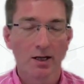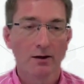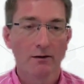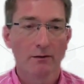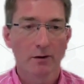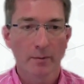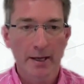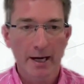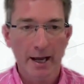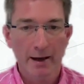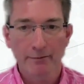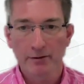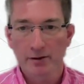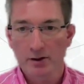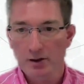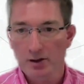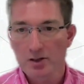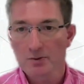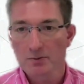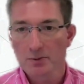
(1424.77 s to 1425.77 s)
from an
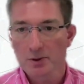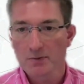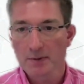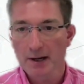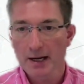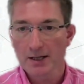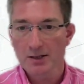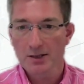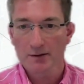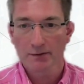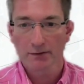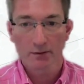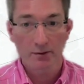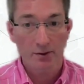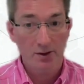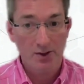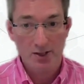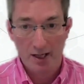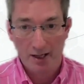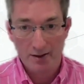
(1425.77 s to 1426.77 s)
evidence perspective through
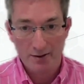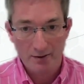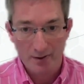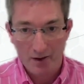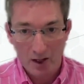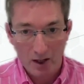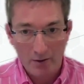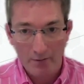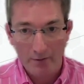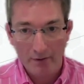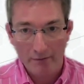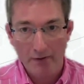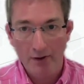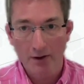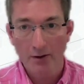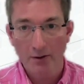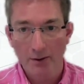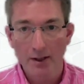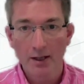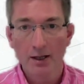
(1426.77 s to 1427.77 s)
your state-of-the-art
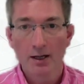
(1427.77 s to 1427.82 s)
review.